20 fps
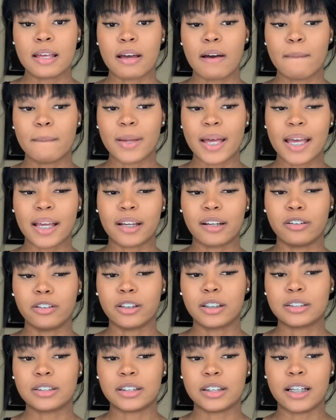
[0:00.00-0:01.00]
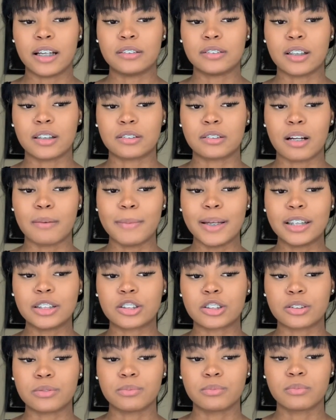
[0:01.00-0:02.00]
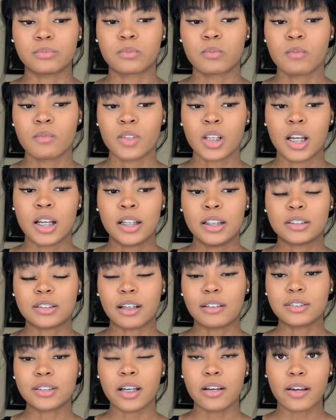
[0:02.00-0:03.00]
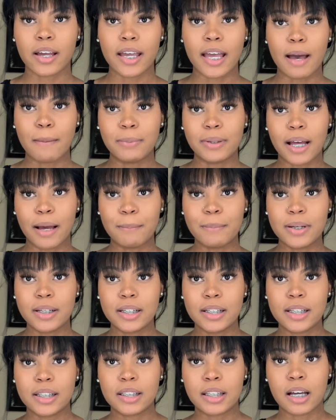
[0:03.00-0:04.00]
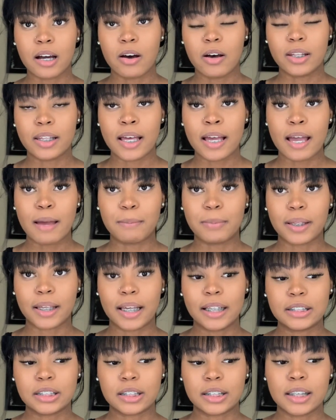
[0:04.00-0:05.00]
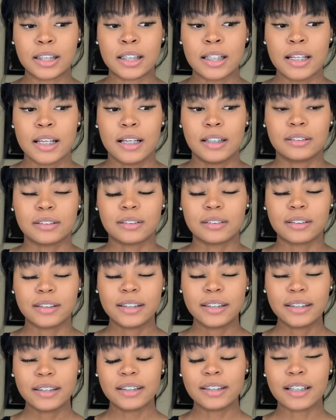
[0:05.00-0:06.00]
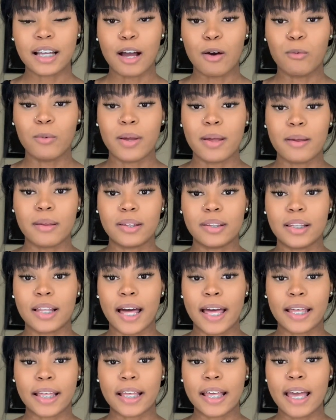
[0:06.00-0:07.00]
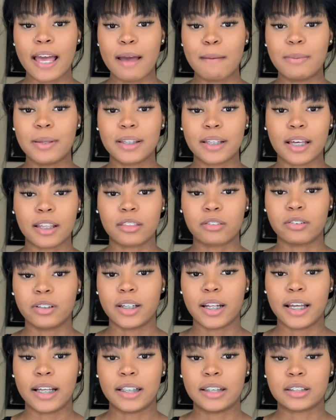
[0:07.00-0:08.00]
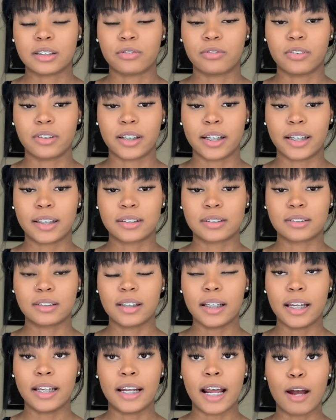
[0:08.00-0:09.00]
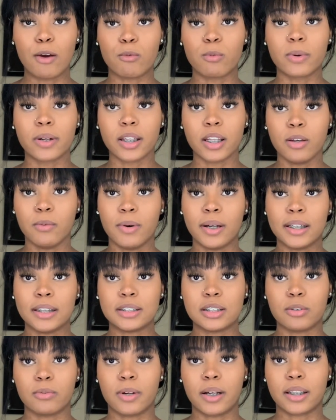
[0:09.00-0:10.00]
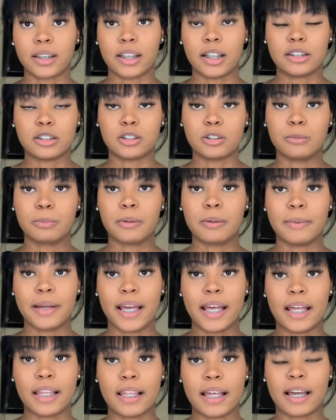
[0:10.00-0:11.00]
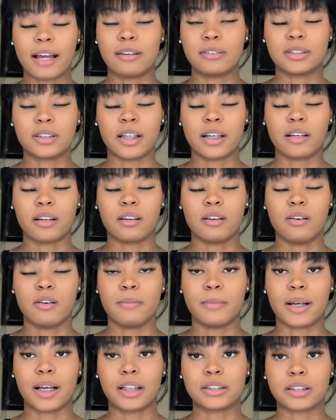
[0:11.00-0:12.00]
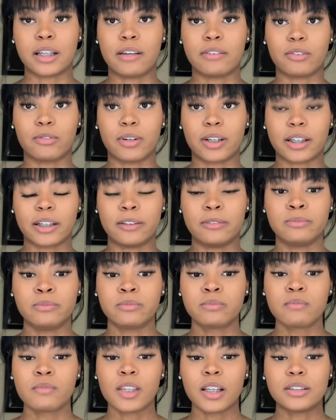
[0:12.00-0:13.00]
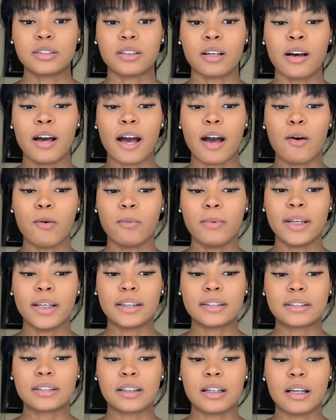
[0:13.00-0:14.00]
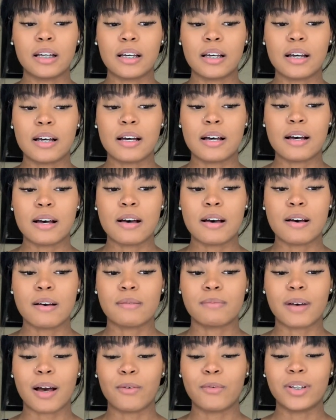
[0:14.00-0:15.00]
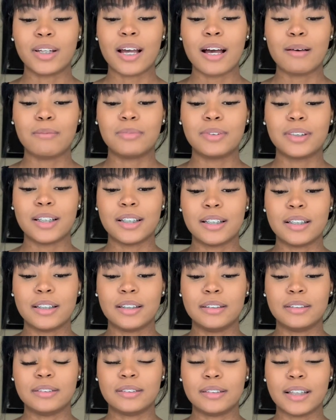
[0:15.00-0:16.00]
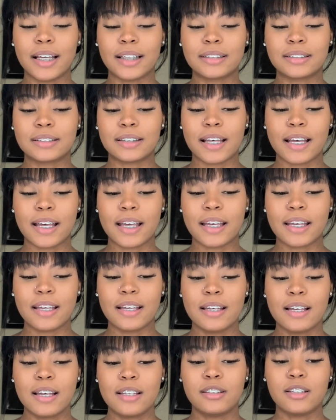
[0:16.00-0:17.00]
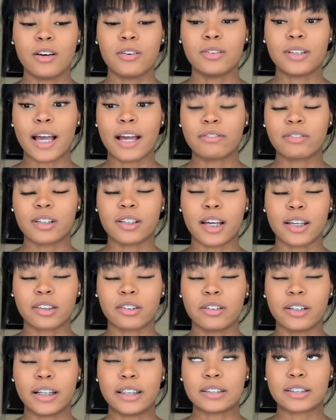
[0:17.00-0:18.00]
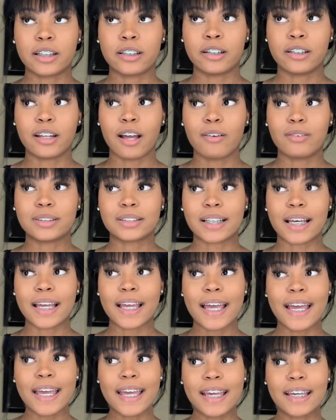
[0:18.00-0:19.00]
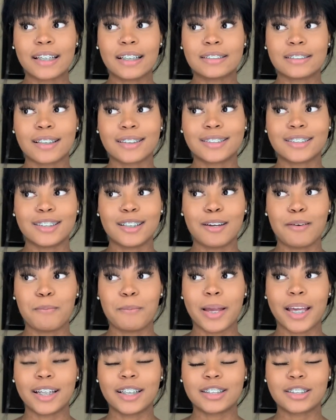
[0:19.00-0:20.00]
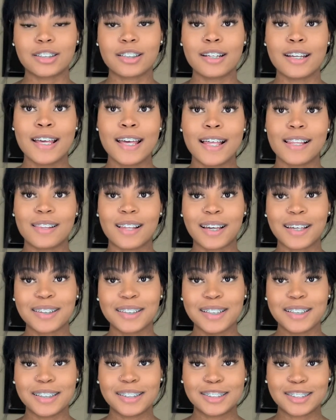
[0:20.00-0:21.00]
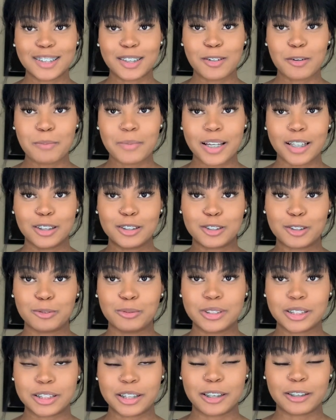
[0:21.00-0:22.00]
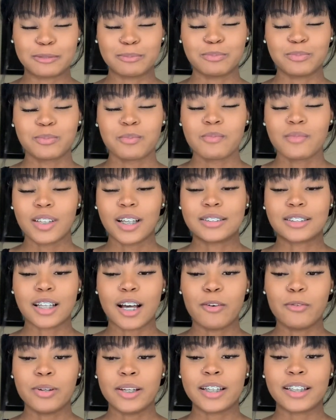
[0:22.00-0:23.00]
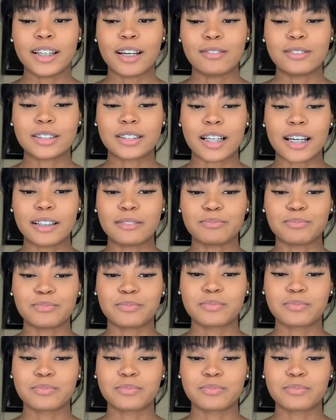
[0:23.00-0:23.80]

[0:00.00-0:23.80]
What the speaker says: come back, or you could sit down and talk to our manager. So I was like, okay, I put in the online application. So then I went, like, it had been like 3 days, 4 days, and I really wanted to work there super bad. Like, I was like, oh my gosh, I have to work here. So I went up the next day, no, after like 3 days later, and I was like, hey, can I talk to your manager? Luckily, the general manager was there. So I went and I was like,